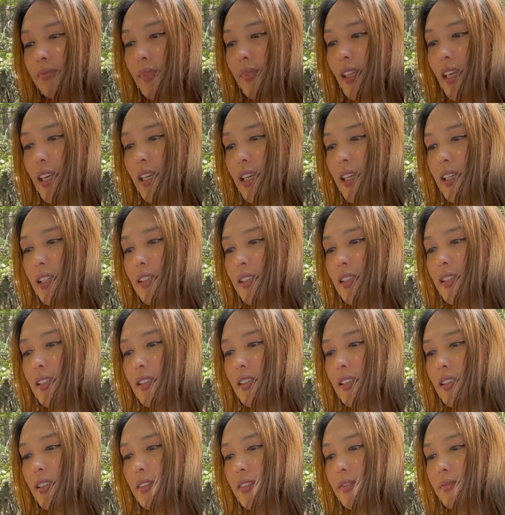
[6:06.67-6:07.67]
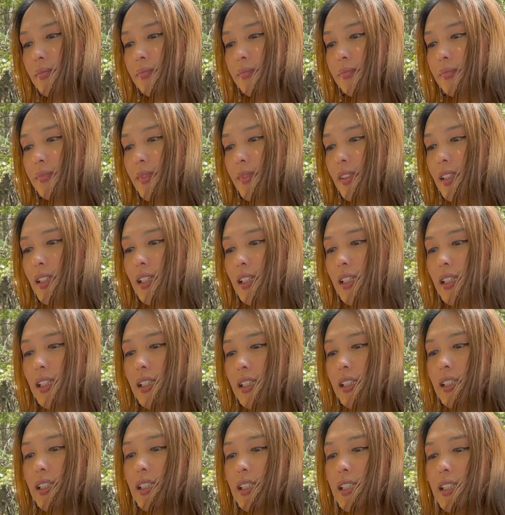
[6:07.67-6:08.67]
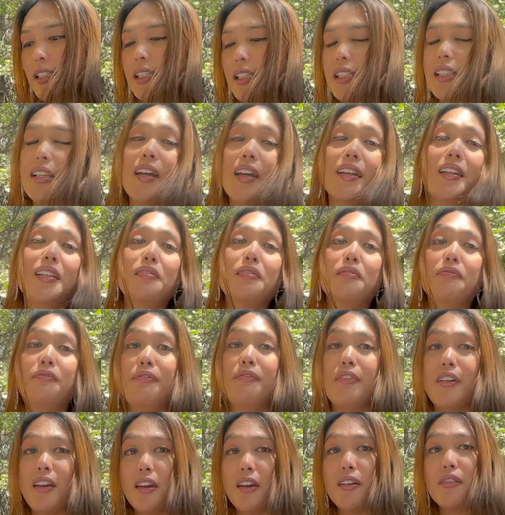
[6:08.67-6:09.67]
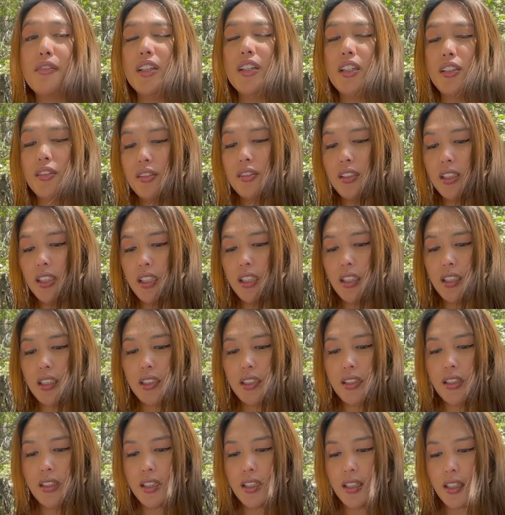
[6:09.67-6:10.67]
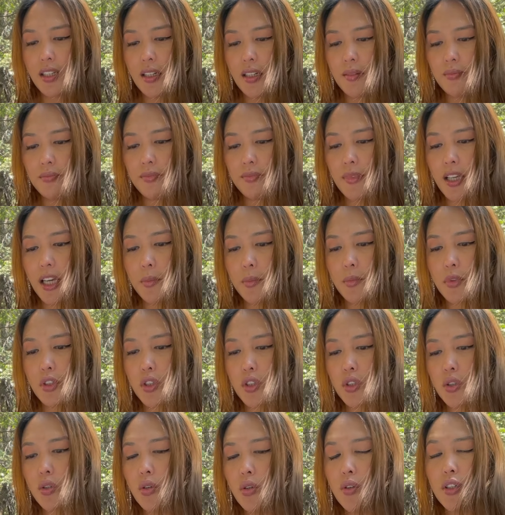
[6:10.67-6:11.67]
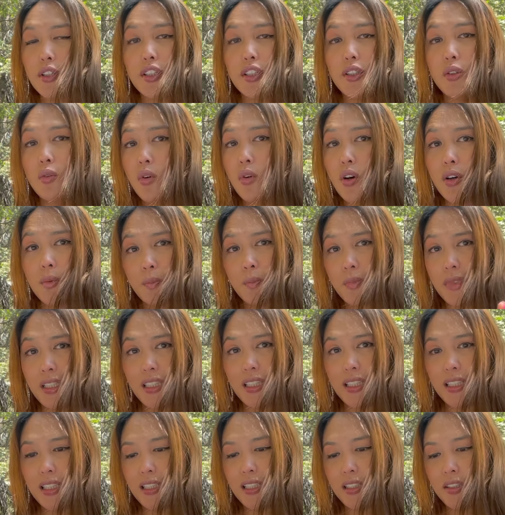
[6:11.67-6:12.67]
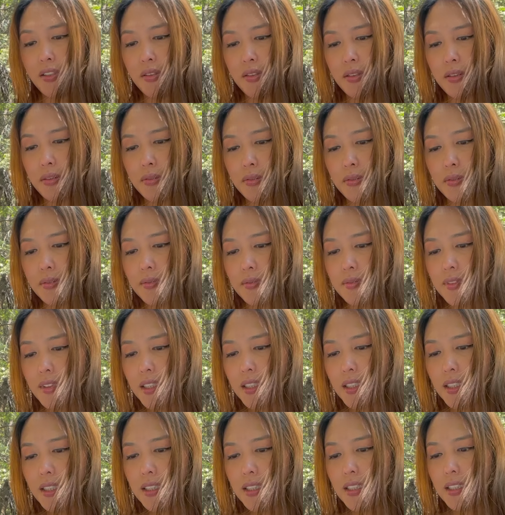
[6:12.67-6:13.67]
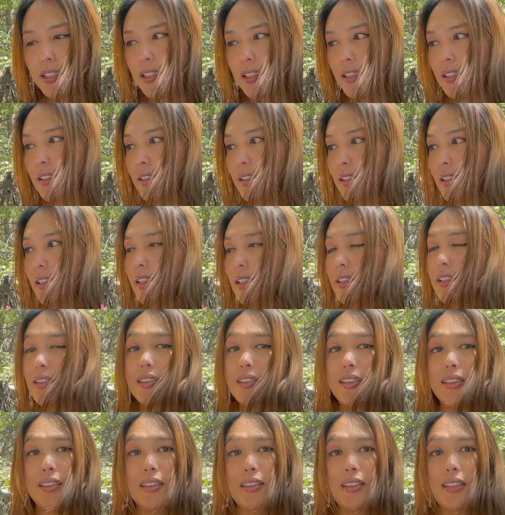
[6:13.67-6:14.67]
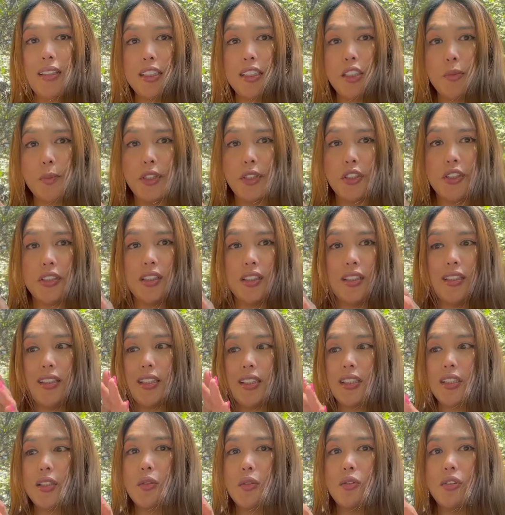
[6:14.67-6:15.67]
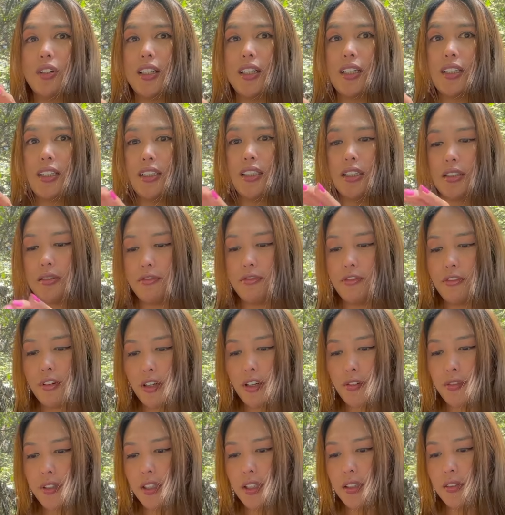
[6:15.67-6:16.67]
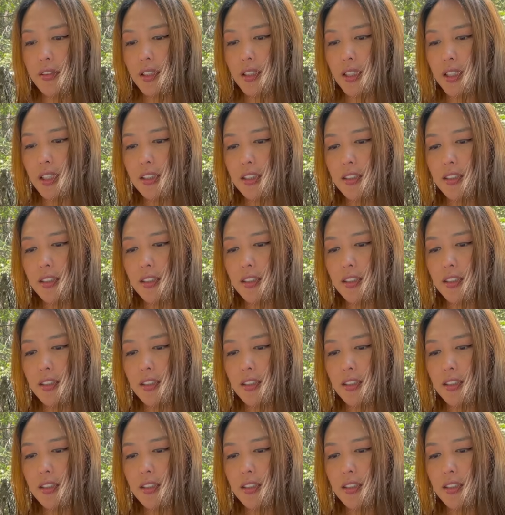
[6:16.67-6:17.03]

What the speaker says: And this design is very unique. I'm sure you won't miss it. So this, especially this one, it's very unique.